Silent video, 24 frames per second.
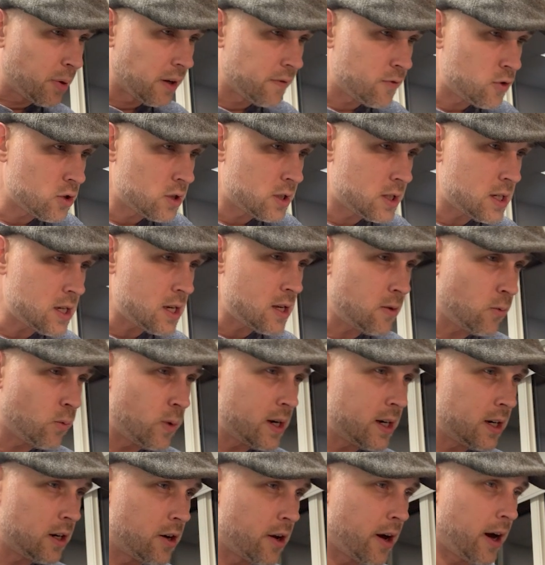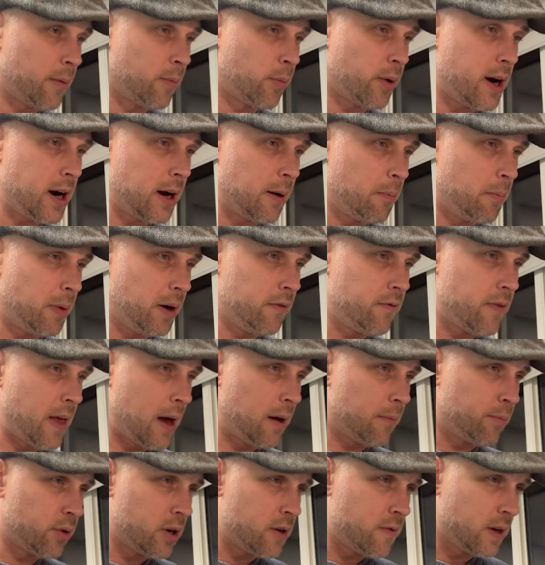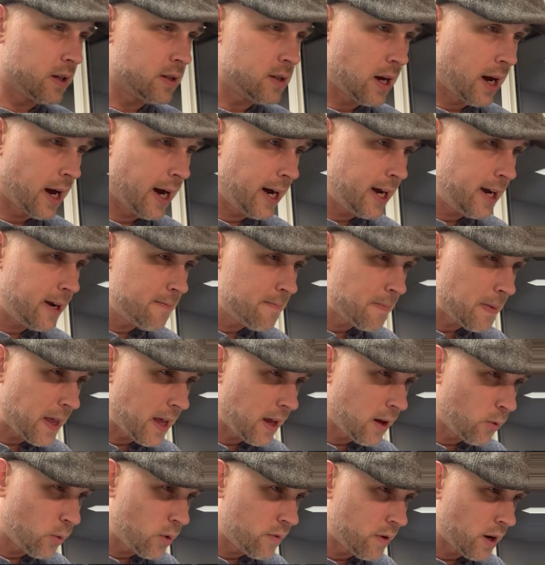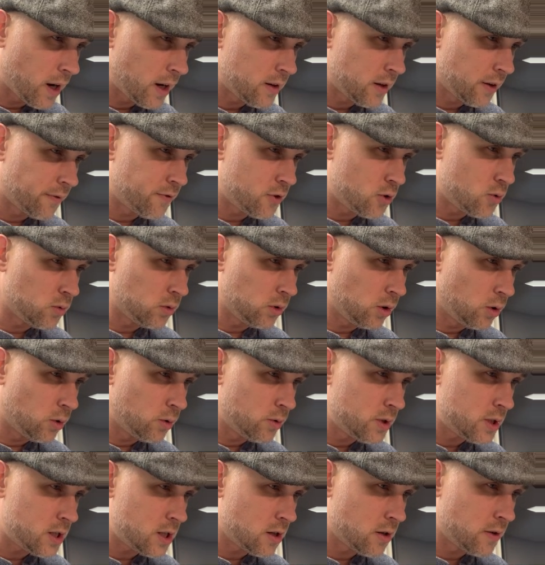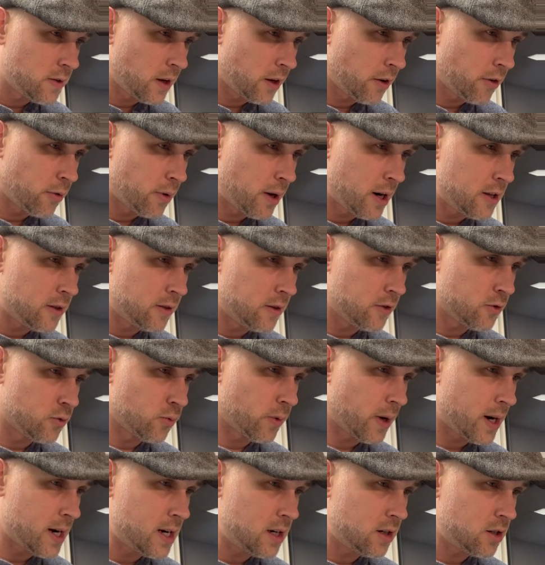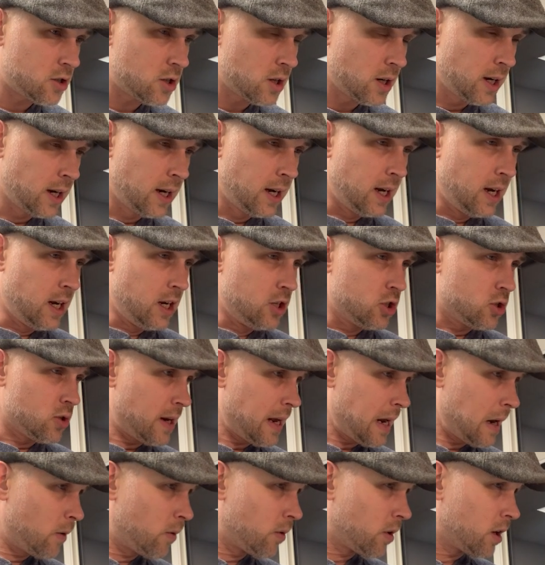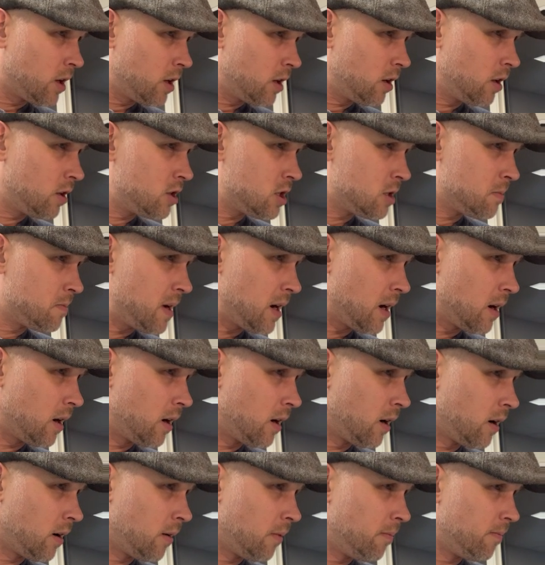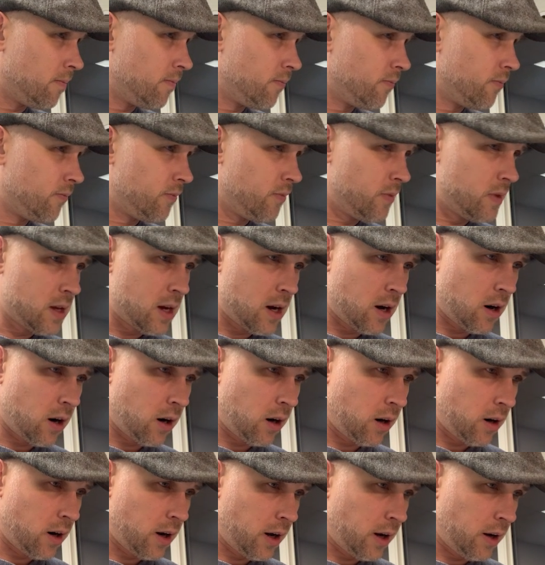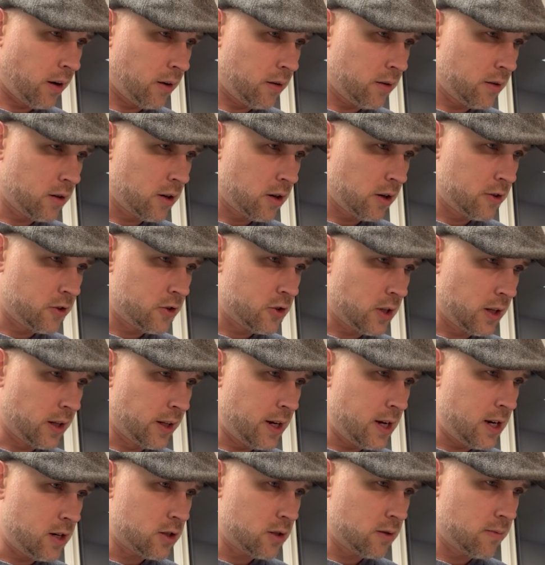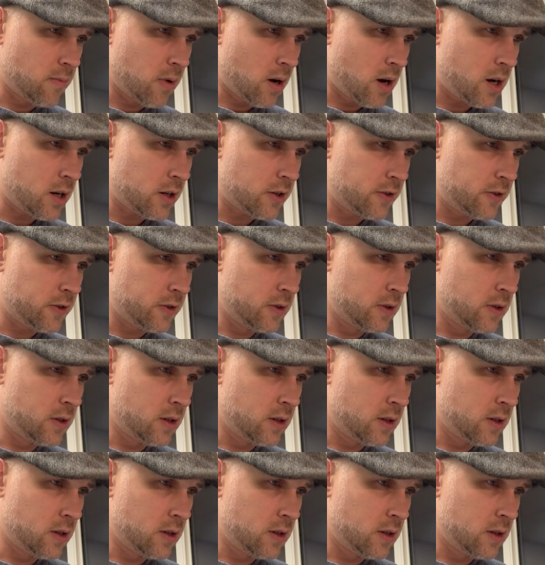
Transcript: if you see, we did not break above that previous high, and we've got a few lows here that are right in this range. So now we're gonna just make our consolidation box,